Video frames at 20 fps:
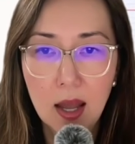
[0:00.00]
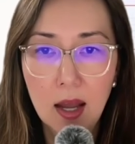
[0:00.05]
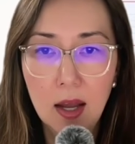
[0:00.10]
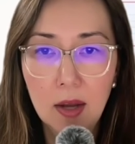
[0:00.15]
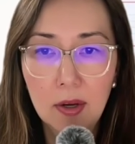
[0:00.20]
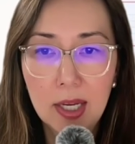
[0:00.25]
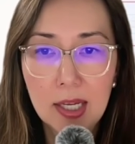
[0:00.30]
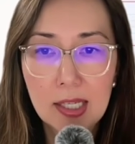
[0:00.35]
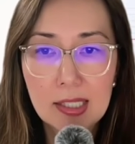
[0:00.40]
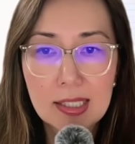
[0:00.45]

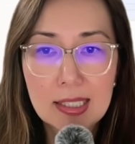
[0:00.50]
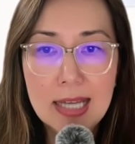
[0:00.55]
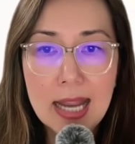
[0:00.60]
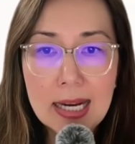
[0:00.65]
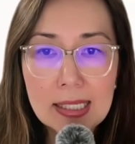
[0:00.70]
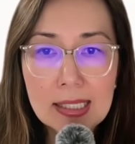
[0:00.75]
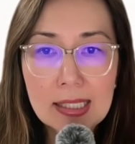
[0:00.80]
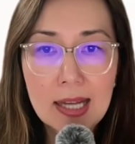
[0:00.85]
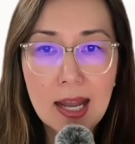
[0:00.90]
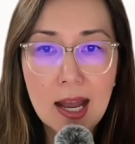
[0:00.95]
Okay,
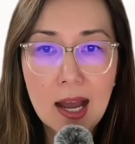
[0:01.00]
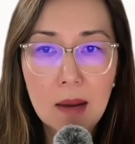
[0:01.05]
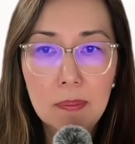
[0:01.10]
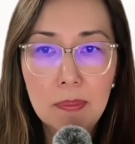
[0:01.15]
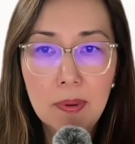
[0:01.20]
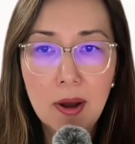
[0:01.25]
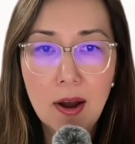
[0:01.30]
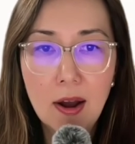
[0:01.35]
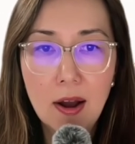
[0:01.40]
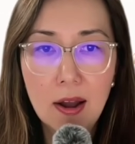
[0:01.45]
next
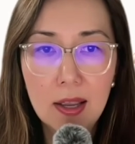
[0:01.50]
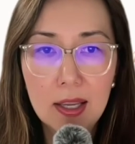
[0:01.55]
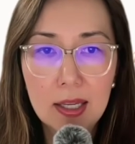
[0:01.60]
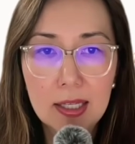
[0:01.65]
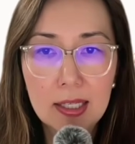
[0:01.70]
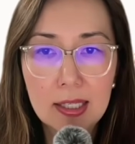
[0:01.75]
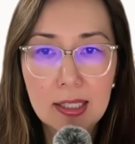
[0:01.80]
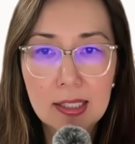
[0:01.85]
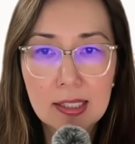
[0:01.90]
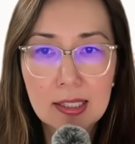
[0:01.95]
up
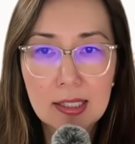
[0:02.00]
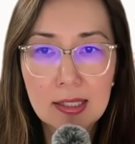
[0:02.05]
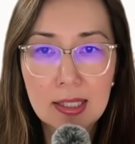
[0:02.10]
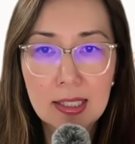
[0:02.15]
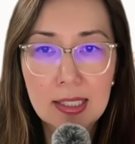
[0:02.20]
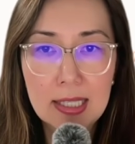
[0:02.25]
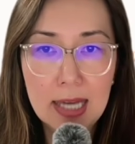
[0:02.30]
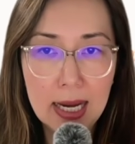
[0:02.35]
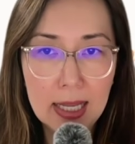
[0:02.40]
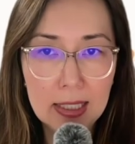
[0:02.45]
is
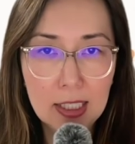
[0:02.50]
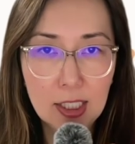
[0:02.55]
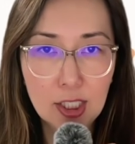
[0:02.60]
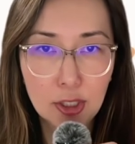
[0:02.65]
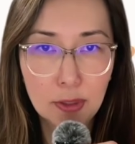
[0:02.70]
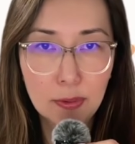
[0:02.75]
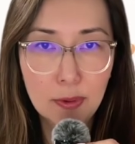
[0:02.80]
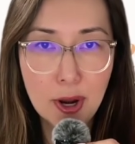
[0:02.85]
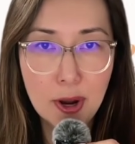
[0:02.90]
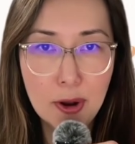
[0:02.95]
the Daily
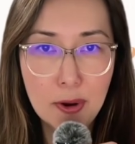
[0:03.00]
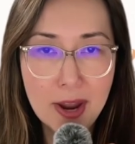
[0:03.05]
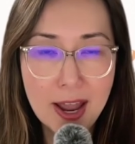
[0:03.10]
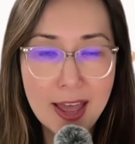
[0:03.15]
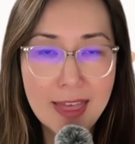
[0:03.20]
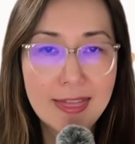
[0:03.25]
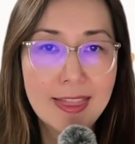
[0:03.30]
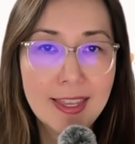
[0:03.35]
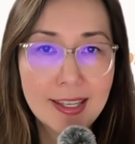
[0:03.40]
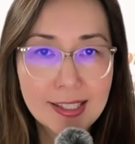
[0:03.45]
Duo.
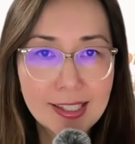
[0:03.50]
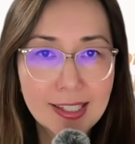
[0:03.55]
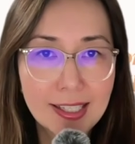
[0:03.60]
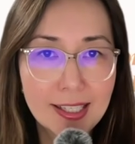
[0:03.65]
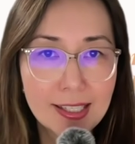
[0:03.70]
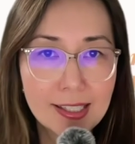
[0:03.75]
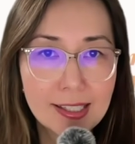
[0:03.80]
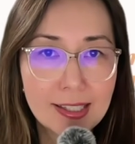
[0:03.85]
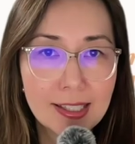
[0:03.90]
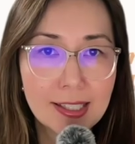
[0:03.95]
And this
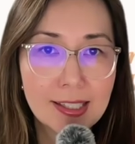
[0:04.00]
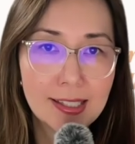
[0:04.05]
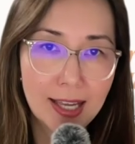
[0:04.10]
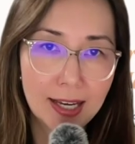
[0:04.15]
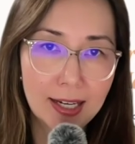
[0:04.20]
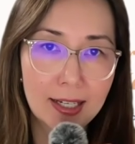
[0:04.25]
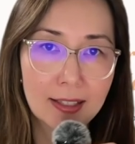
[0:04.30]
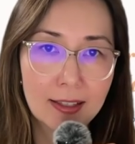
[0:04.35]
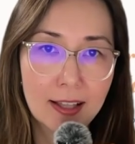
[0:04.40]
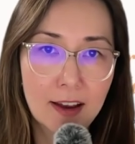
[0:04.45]
is the
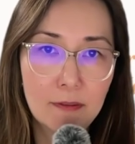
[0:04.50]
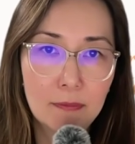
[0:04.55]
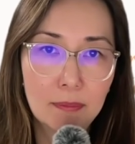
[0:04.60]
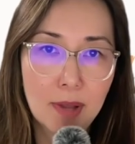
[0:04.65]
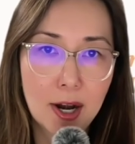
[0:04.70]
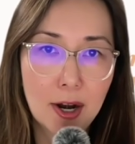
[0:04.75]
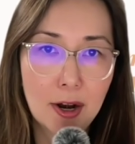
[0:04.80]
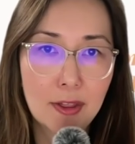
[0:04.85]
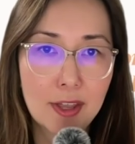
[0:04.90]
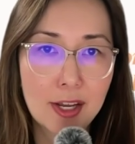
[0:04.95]
second life
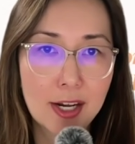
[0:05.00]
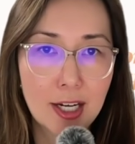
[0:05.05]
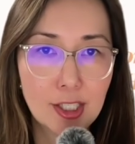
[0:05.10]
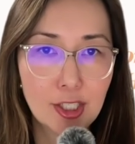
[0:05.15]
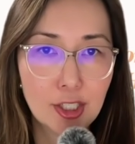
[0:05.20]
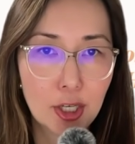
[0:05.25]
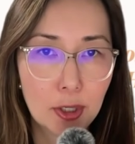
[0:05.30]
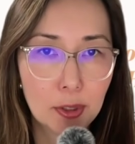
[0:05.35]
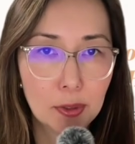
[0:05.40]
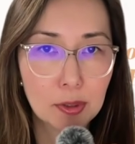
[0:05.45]
planner that I
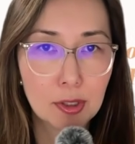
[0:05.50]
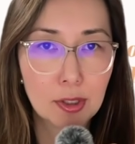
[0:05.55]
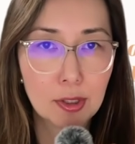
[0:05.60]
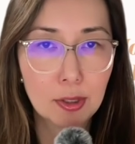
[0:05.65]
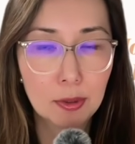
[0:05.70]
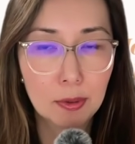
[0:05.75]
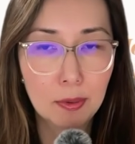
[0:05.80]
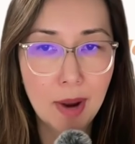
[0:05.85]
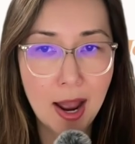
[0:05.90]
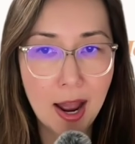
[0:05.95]
chose
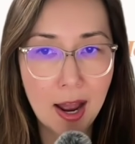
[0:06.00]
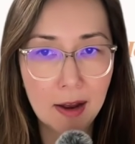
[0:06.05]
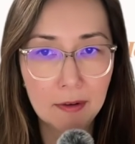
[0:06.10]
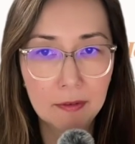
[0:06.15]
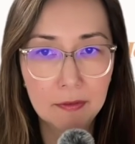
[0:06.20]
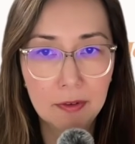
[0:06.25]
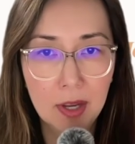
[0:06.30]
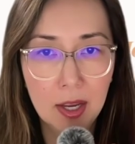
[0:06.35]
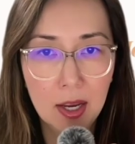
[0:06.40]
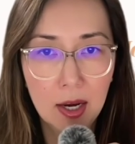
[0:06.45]
to
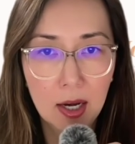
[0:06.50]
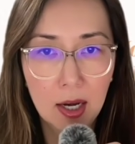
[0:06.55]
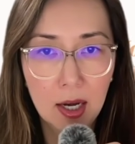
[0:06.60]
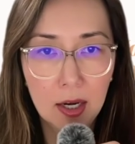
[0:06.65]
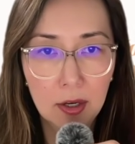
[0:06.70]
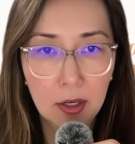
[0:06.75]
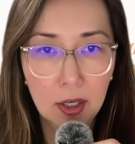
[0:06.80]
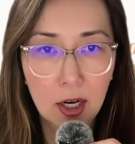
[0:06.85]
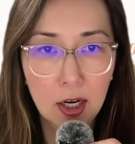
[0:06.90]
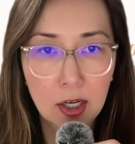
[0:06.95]
have
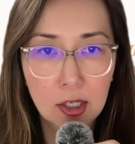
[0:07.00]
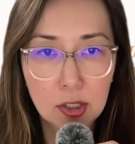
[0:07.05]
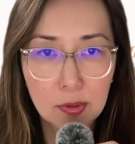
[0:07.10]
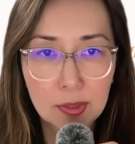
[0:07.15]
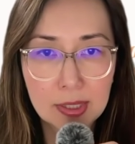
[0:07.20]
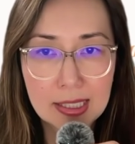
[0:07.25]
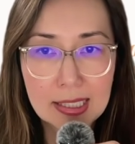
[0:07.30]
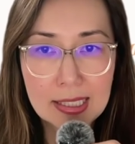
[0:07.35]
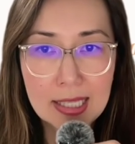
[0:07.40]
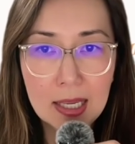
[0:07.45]
Erin
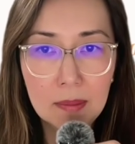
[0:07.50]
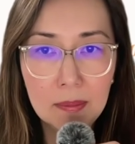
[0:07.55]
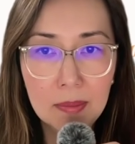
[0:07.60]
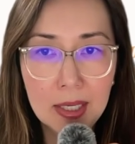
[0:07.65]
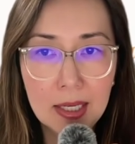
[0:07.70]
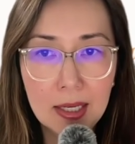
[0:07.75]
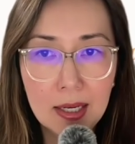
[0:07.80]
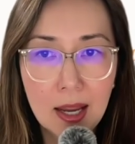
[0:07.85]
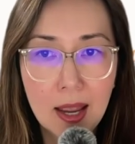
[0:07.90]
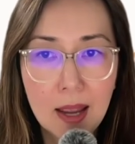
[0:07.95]
Condren send
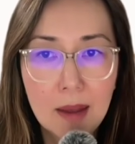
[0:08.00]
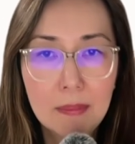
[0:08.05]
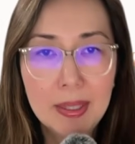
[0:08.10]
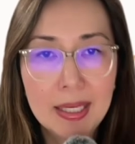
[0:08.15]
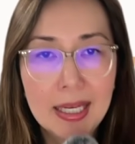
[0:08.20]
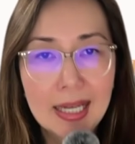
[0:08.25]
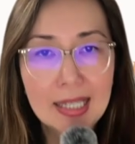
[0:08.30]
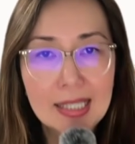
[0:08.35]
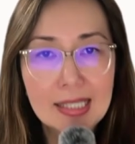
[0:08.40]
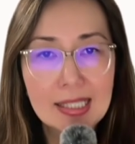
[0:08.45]
me
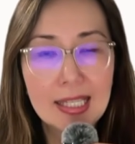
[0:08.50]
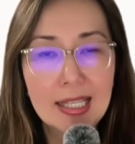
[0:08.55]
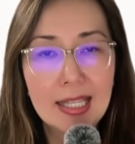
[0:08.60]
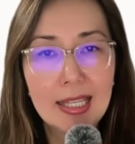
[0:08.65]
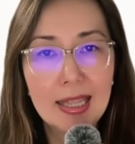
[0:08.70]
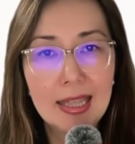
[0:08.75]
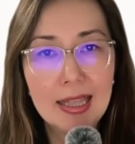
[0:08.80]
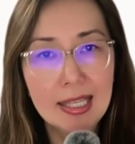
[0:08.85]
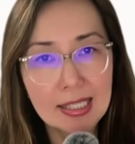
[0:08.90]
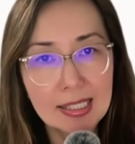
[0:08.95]
because
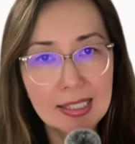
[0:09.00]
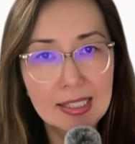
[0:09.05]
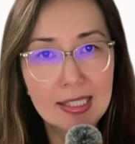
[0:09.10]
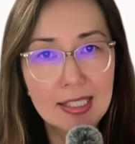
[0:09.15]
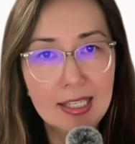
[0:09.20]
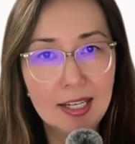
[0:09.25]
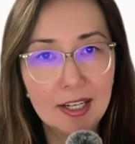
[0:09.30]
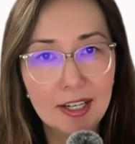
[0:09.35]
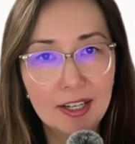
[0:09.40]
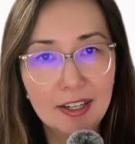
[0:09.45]
this
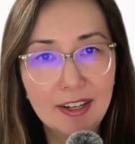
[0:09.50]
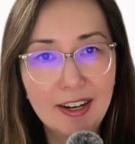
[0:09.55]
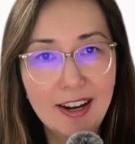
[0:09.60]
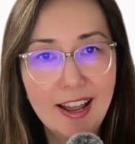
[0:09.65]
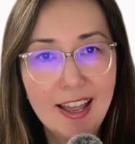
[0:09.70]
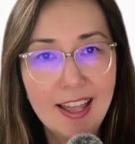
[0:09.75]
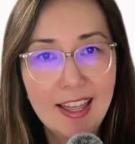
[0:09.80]
year,